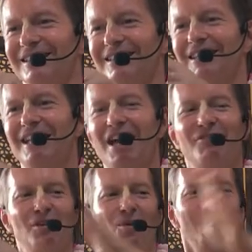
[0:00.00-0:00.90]
That
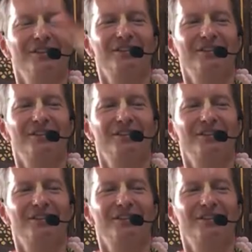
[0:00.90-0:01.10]
everyone,